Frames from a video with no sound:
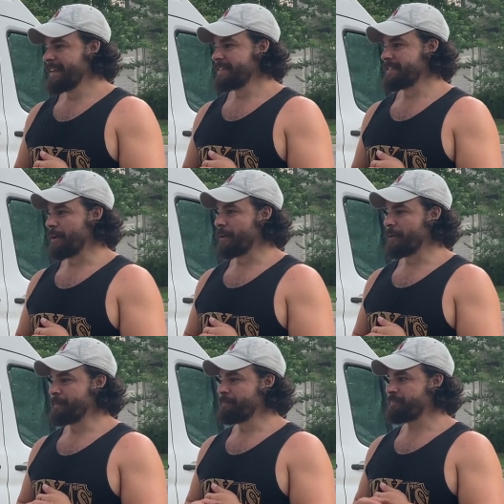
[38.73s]

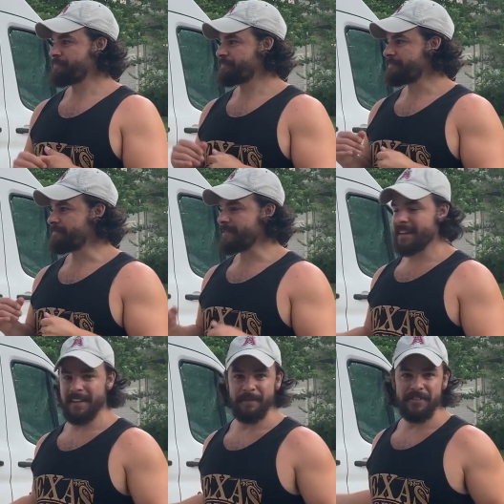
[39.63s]
So
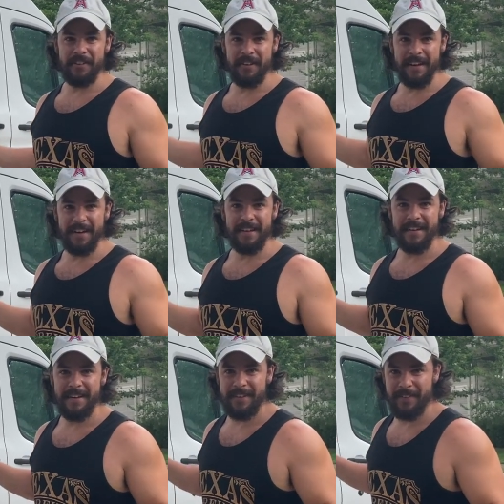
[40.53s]
let me show you
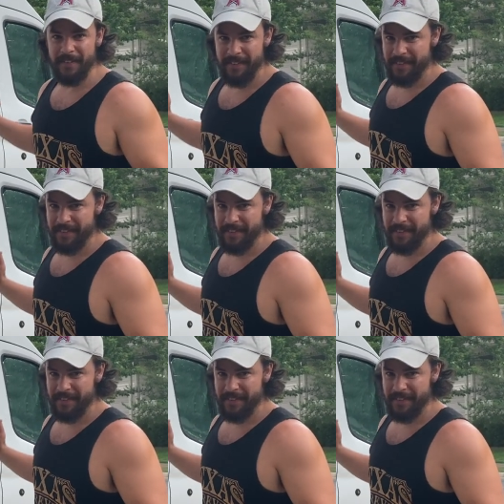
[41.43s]
what we've